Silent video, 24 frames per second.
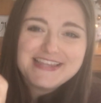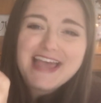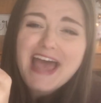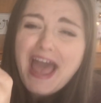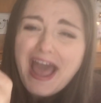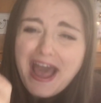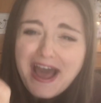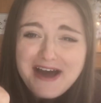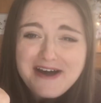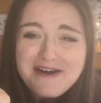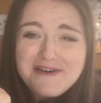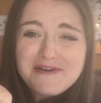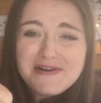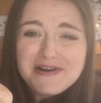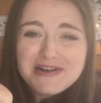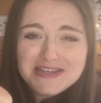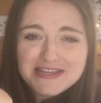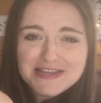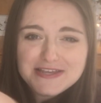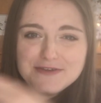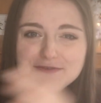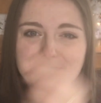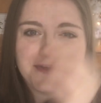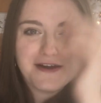How
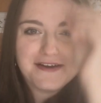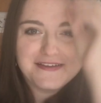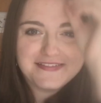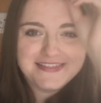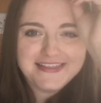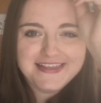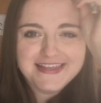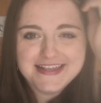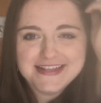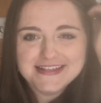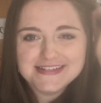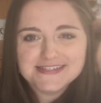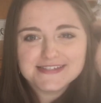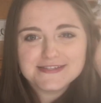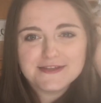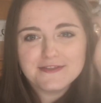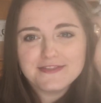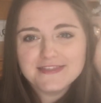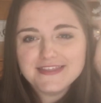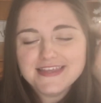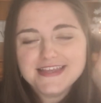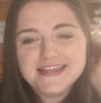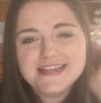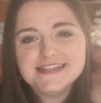cute are these? So
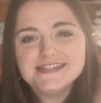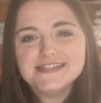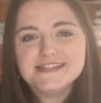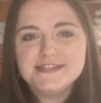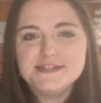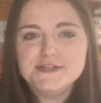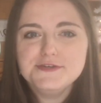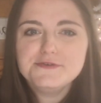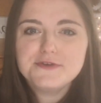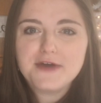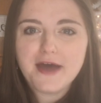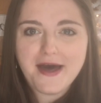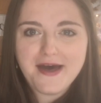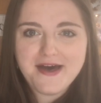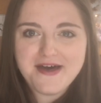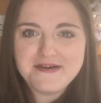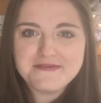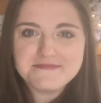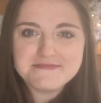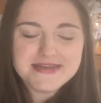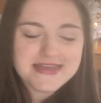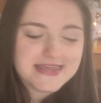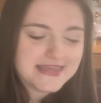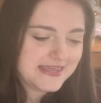these do
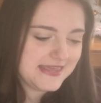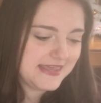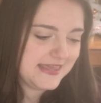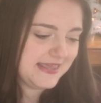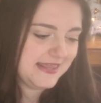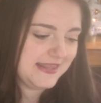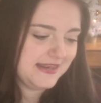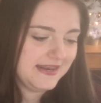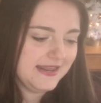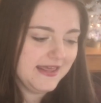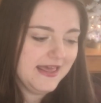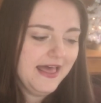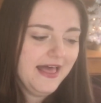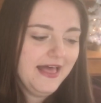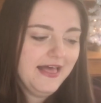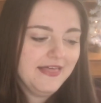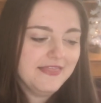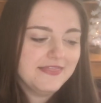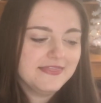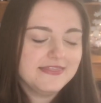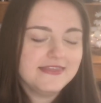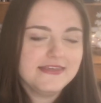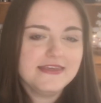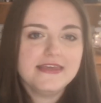come in
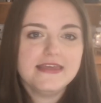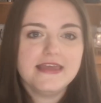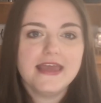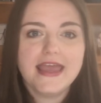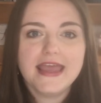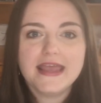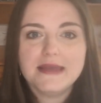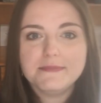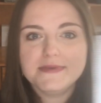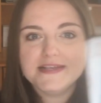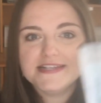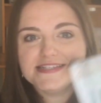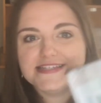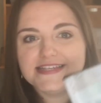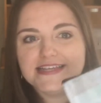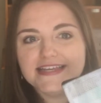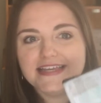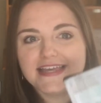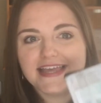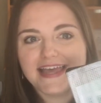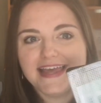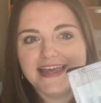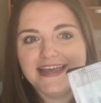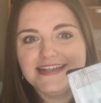the
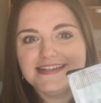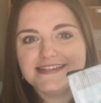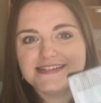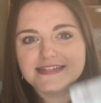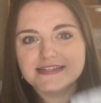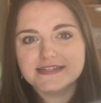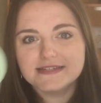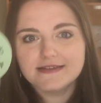ABC kit.